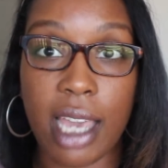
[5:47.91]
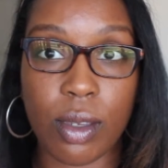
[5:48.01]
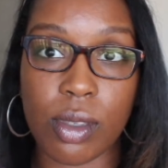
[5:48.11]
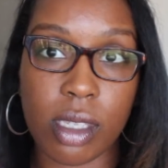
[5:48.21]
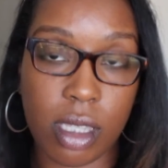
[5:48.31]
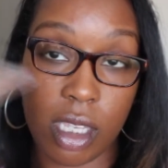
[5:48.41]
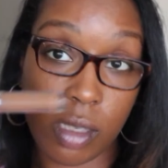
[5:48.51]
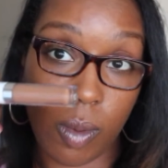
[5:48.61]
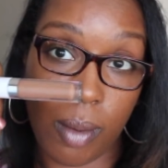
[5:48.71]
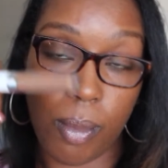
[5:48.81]
I use
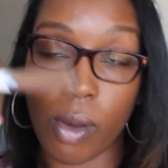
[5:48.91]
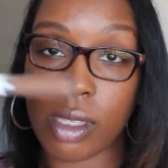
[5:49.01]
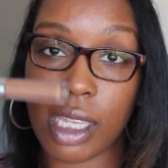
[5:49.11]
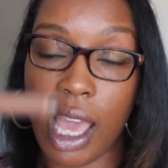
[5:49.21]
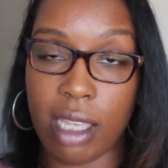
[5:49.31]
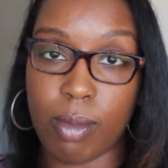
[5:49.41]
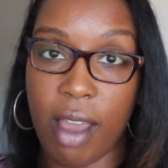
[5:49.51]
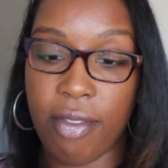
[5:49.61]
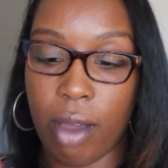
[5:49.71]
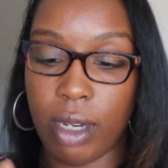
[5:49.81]
this one mostly as
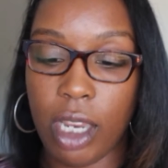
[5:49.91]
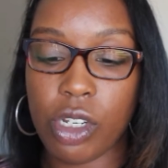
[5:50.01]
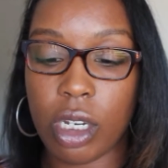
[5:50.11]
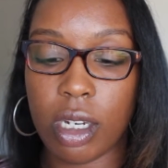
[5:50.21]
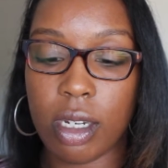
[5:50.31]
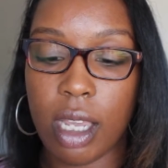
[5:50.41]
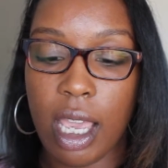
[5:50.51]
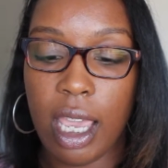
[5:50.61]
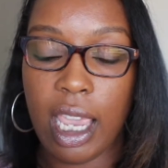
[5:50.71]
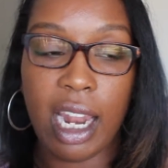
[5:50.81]
my foundation,
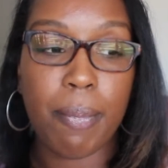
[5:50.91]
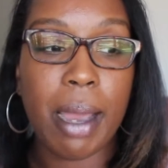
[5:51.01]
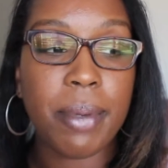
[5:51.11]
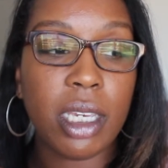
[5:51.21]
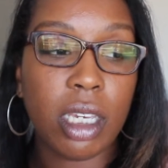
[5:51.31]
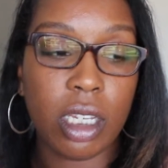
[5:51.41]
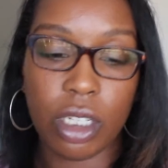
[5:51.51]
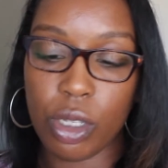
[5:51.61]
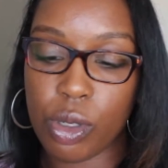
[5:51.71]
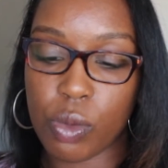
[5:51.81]
and I probably could
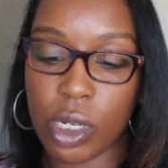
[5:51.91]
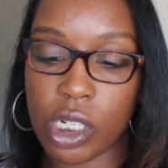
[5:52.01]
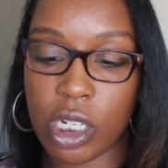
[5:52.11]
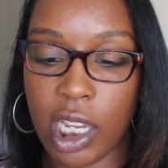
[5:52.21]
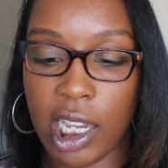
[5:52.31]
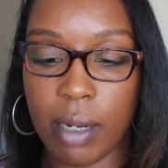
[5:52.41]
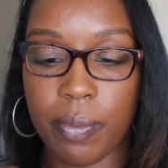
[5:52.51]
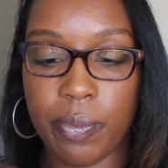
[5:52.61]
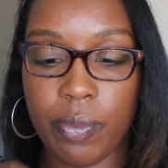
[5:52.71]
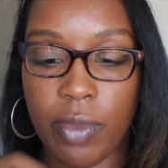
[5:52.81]
use rich tan